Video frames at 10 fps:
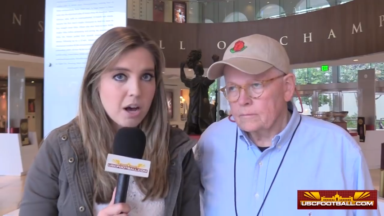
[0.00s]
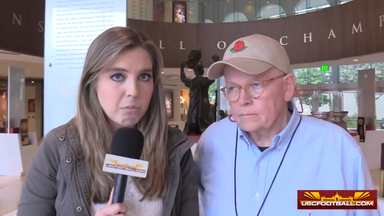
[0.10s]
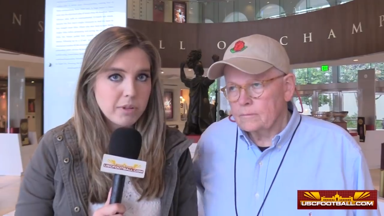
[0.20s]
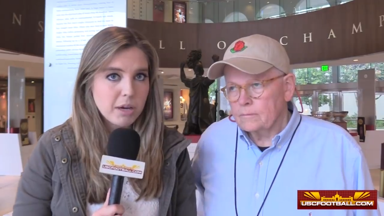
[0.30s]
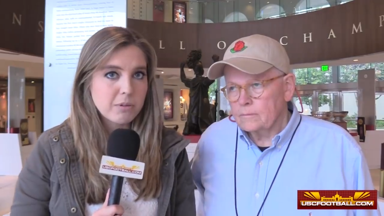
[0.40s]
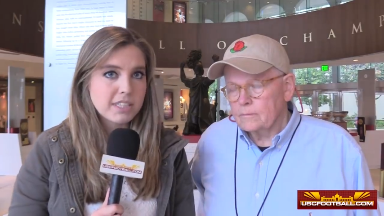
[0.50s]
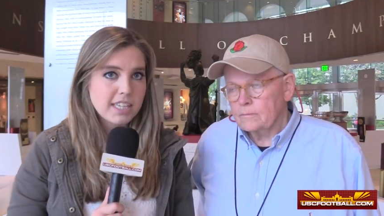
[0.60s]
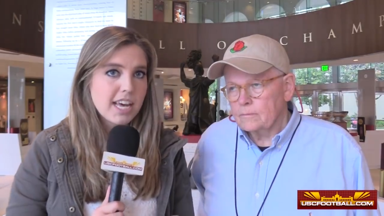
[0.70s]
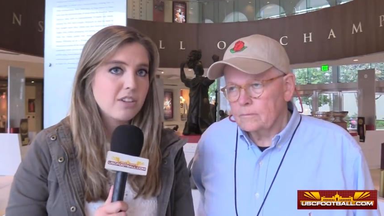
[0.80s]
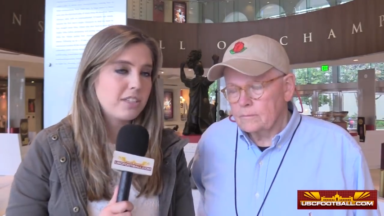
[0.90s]
Speaker 1: Um, but that was
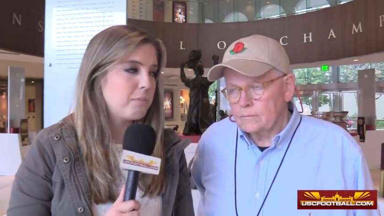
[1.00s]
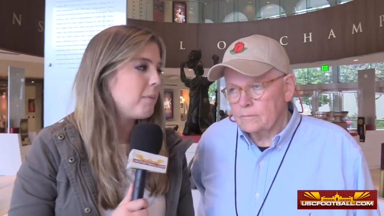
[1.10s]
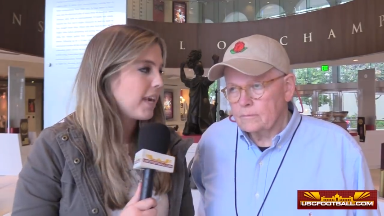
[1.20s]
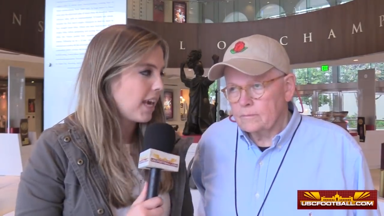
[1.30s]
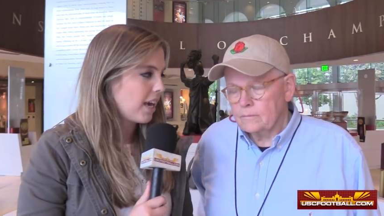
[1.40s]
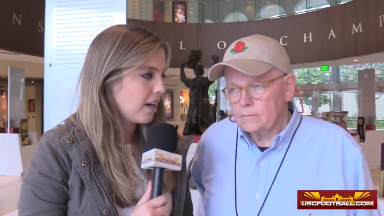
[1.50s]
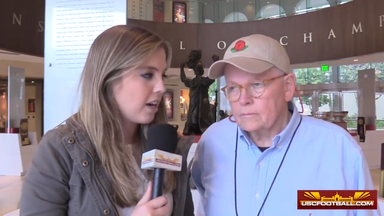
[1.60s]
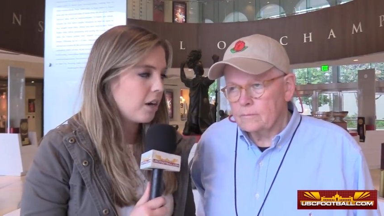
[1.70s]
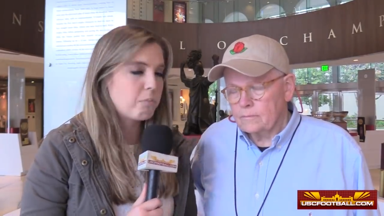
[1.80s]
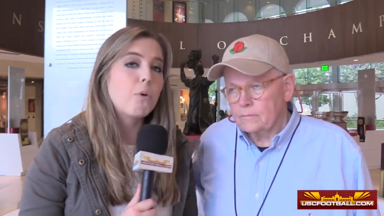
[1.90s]
Clay Helton making a,
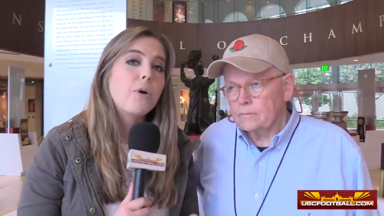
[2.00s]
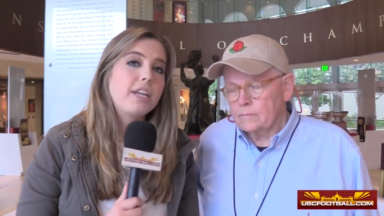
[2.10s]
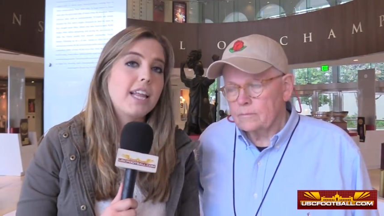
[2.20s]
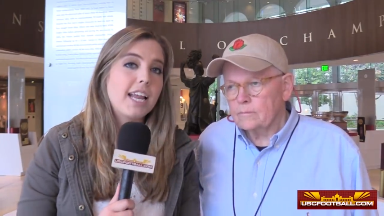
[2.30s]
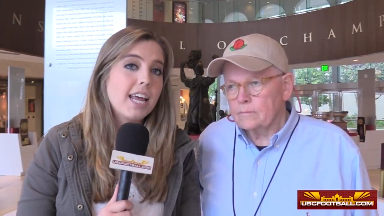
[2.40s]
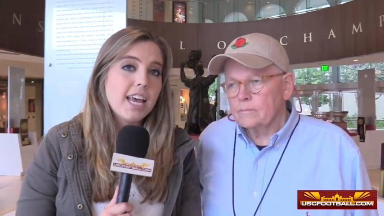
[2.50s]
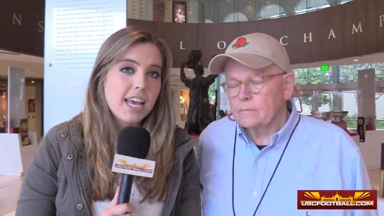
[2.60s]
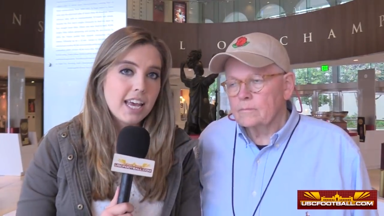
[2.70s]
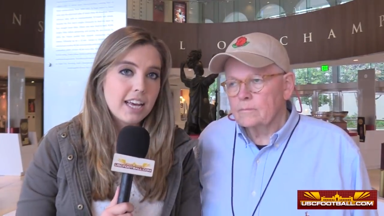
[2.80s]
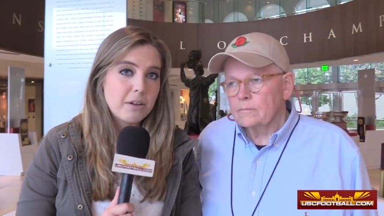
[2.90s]
a point that
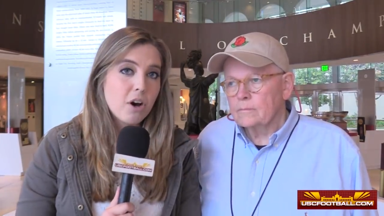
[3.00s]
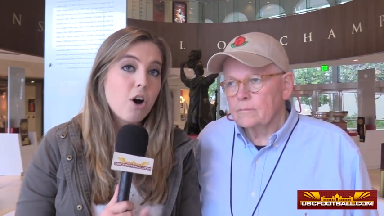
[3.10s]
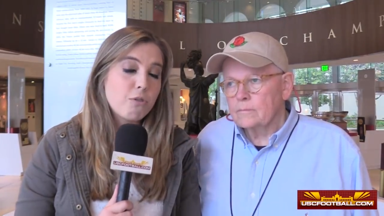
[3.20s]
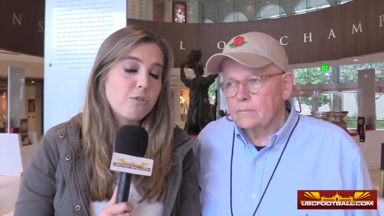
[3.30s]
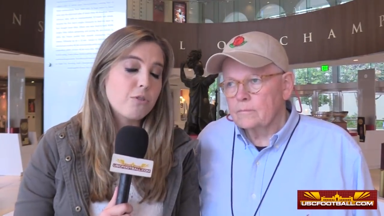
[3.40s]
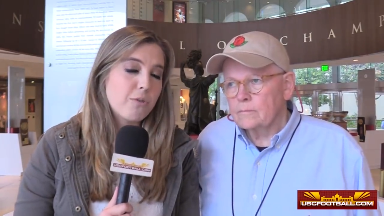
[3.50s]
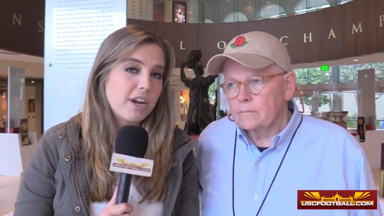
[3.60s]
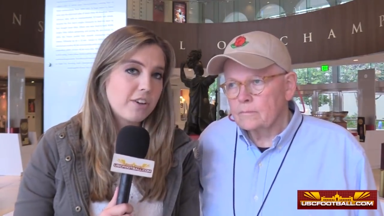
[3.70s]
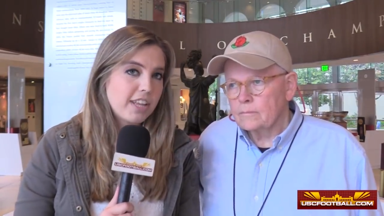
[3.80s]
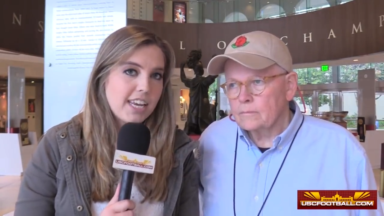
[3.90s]
uh, on the
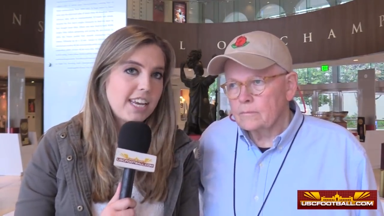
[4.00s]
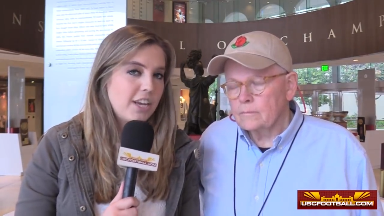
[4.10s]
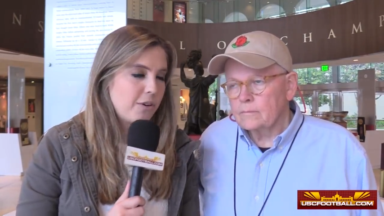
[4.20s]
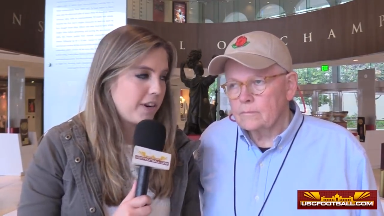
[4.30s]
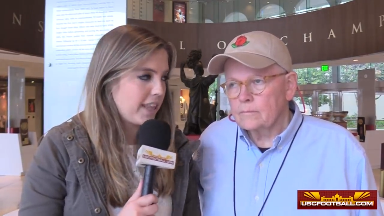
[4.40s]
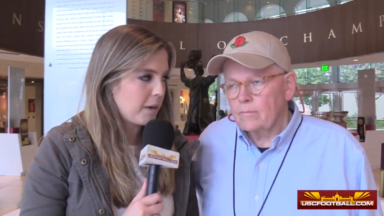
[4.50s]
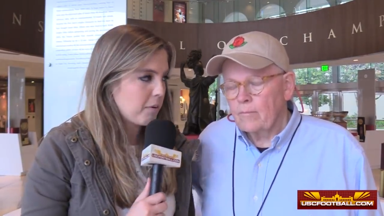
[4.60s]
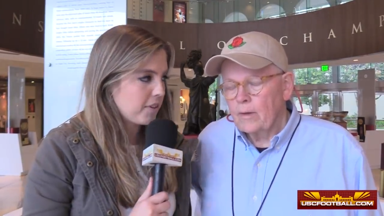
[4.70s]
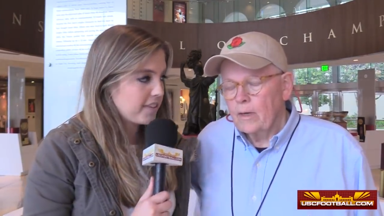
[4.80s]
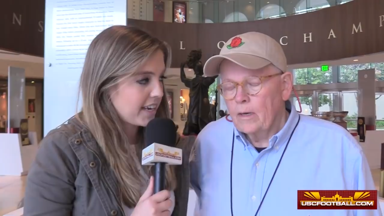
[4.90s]
record that he didn't know anything
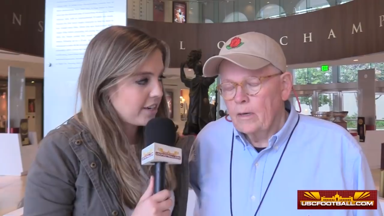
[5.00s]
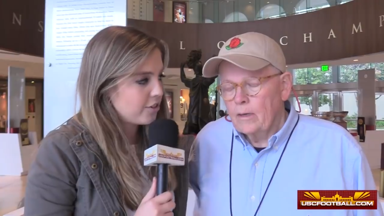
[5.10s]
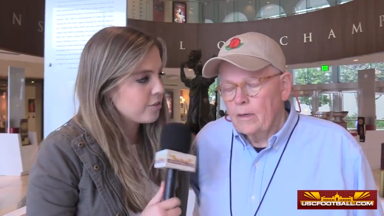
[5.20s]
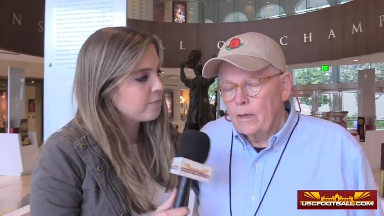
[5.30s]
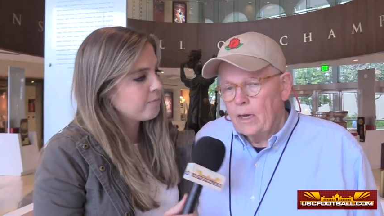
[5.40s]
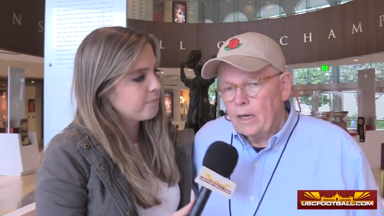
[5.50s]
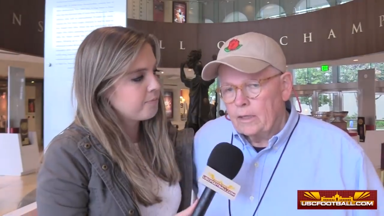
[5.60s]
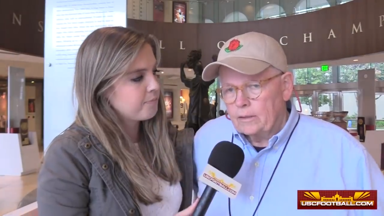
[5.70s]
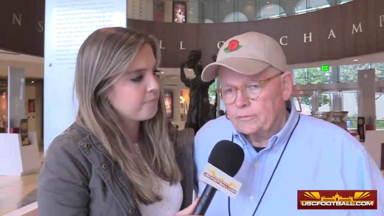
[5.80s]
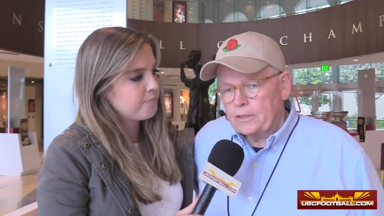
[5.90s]
about the scandal handle.
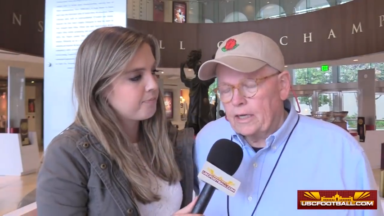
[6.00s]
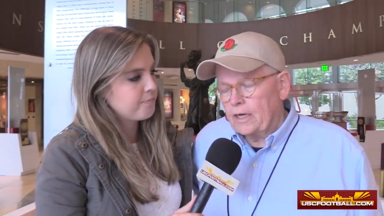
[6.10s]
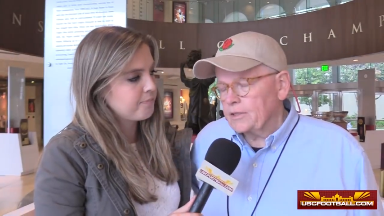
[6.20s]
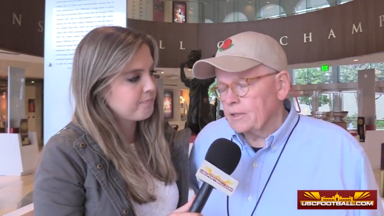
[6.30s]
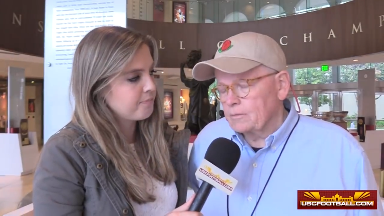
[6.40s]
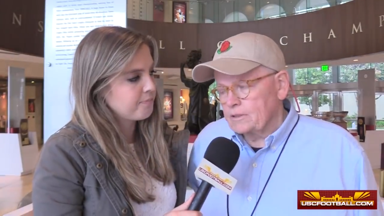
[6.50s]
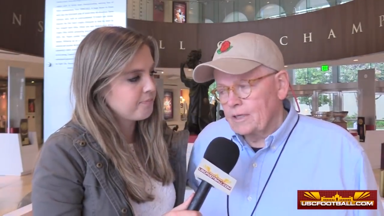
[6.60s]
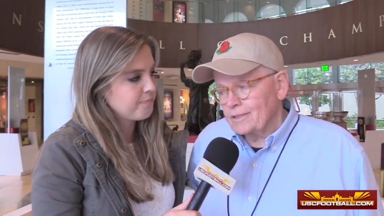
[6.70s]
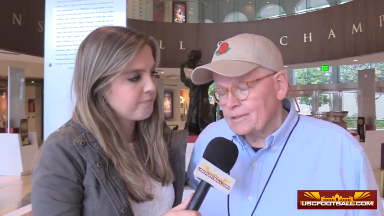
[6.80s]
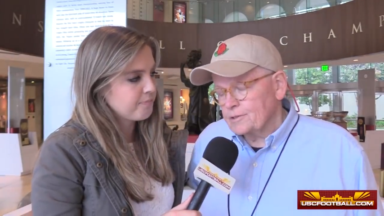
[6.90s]
Speaker 2: Yeah, and I think it was
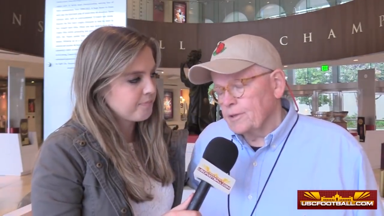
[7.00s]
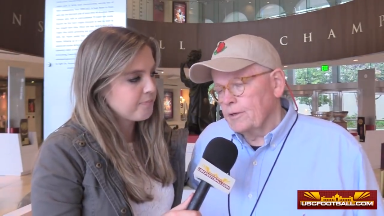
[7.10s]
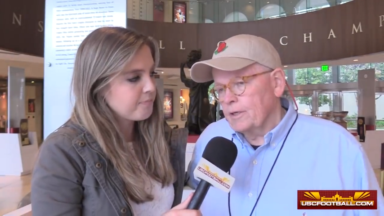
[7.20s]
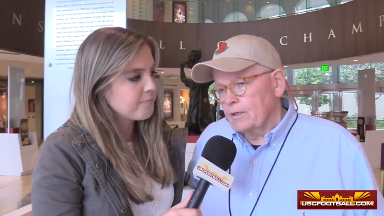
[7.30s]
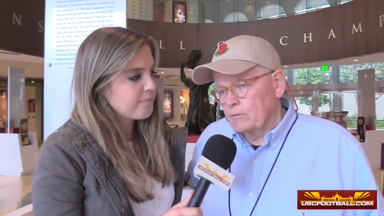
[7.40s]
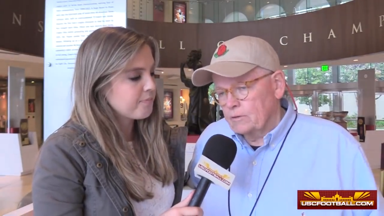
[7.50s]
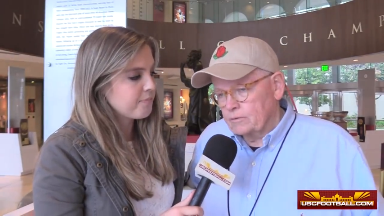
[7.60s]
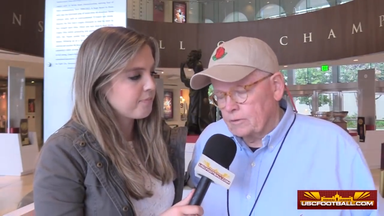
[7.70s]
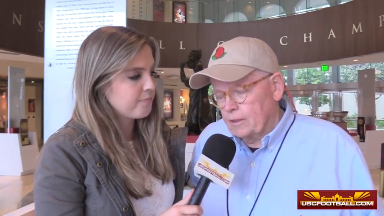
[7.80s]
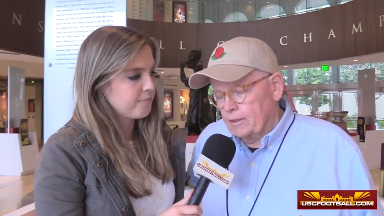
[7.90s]
necessary, and it
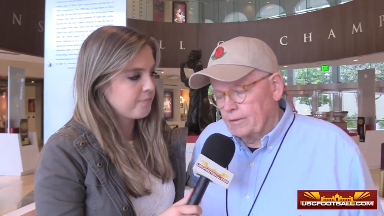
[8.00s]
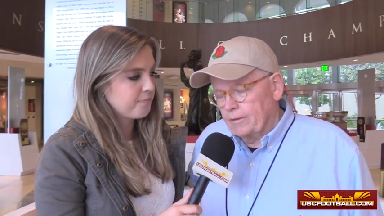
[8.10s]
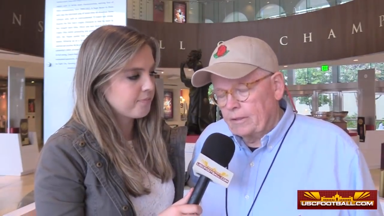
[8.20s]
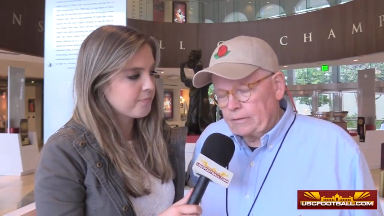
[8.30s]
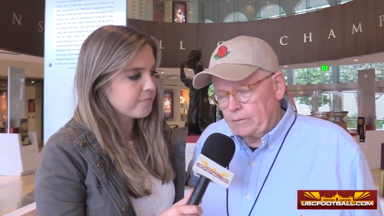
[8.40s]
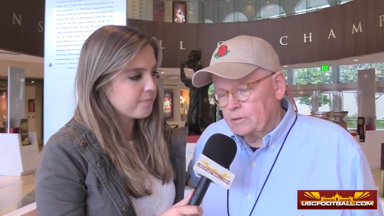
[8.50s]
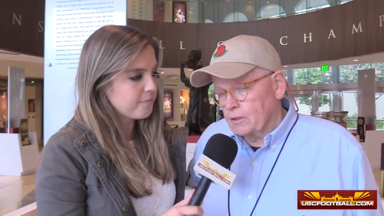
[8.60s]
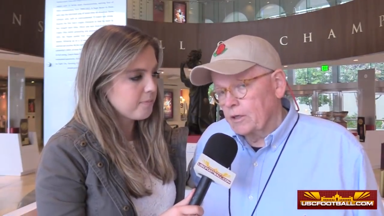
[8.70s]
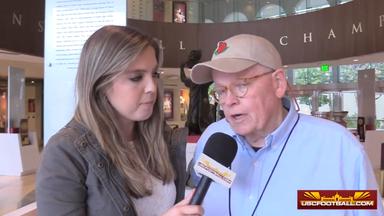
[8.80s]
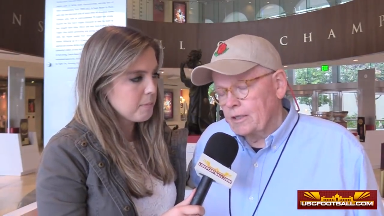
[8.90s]
was uh, it was a
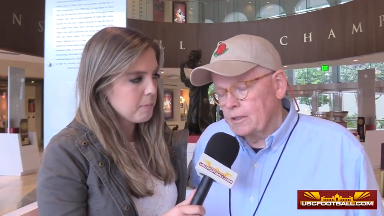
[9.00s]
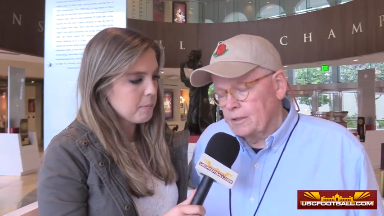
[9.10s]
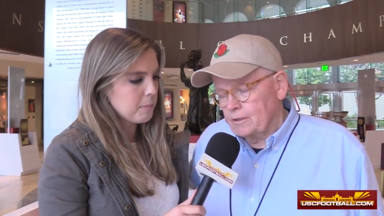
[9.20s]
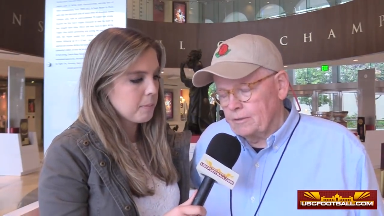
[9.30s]
good idea